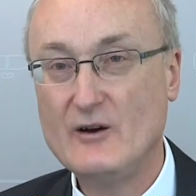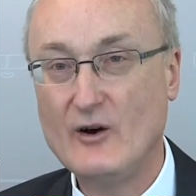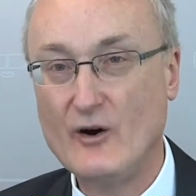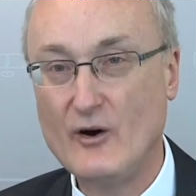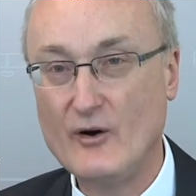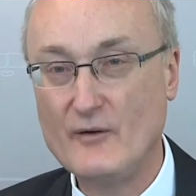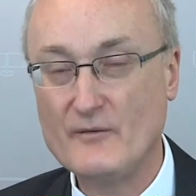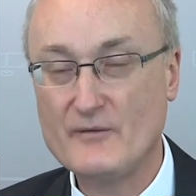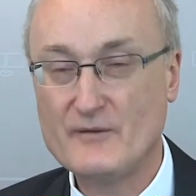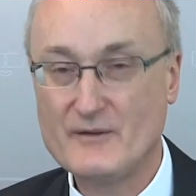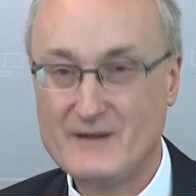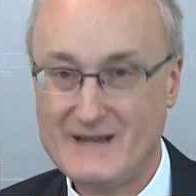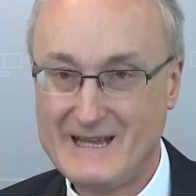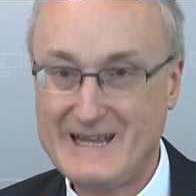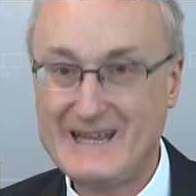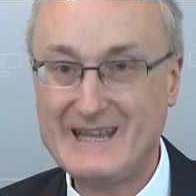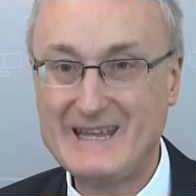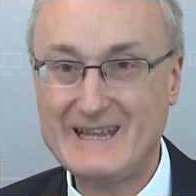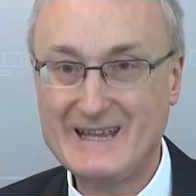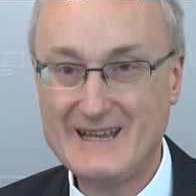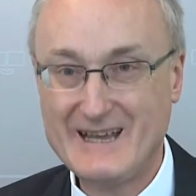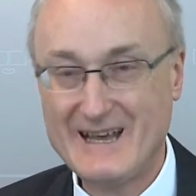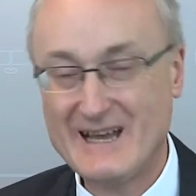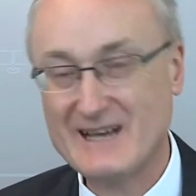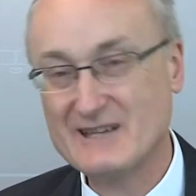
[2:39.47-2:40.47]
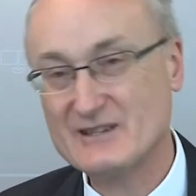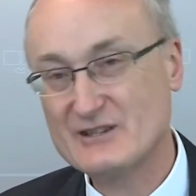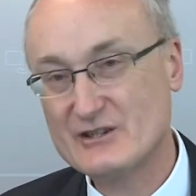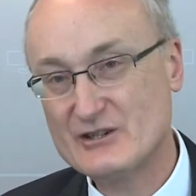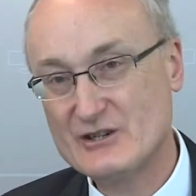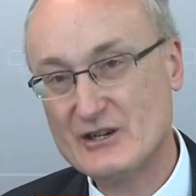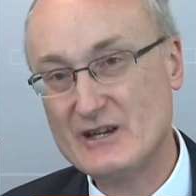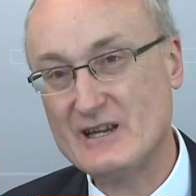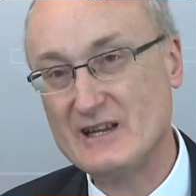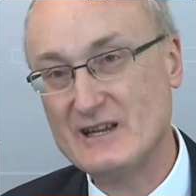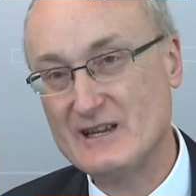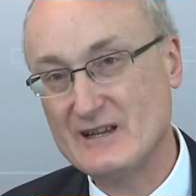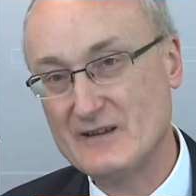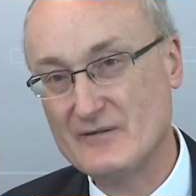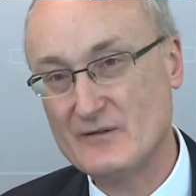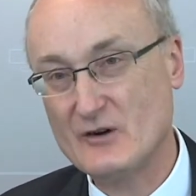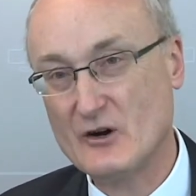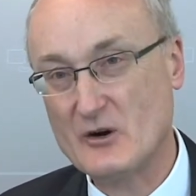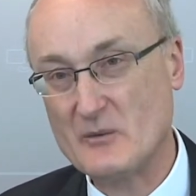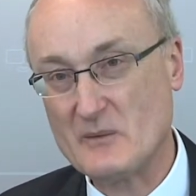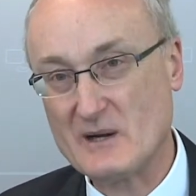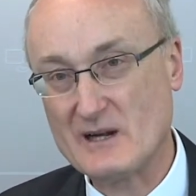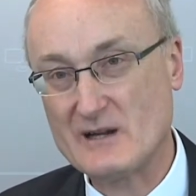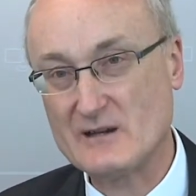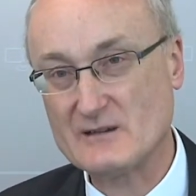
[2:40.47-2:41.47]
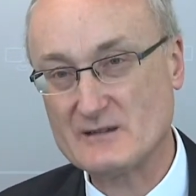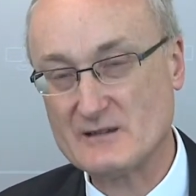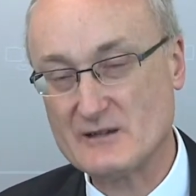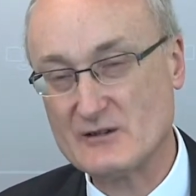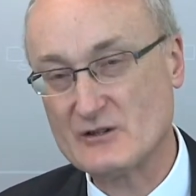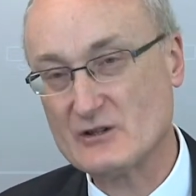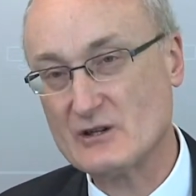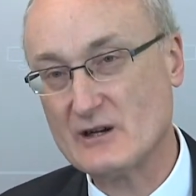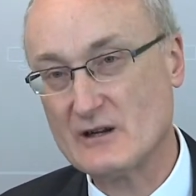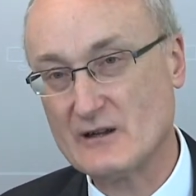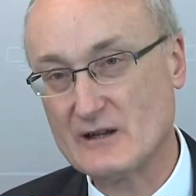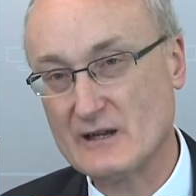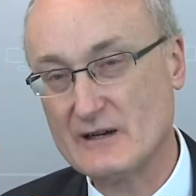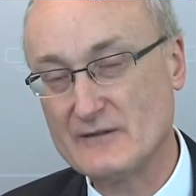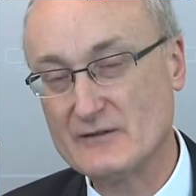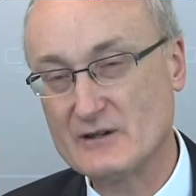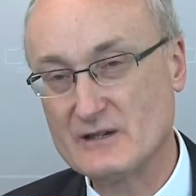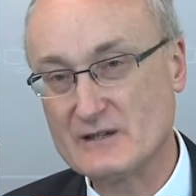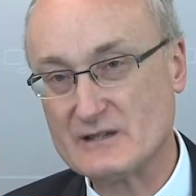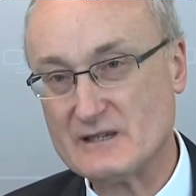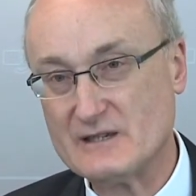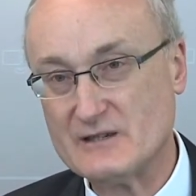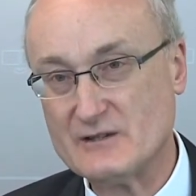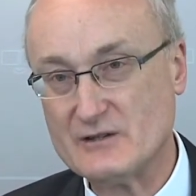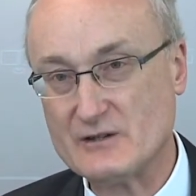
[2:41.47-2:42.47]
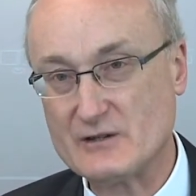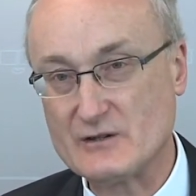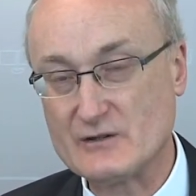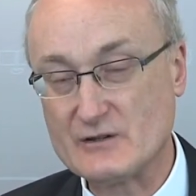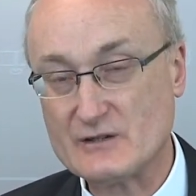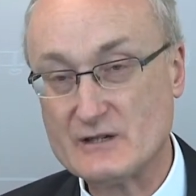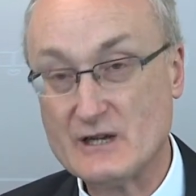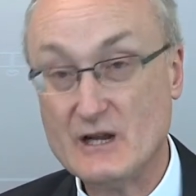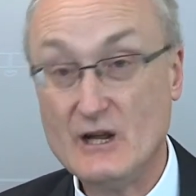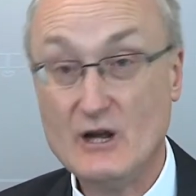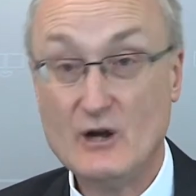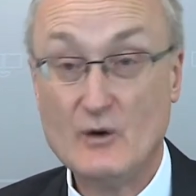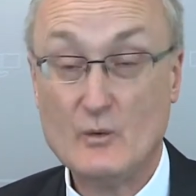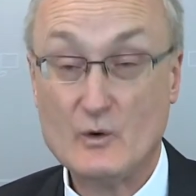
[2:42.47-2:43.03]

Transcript: of ESG, environmental, social, and governance issues,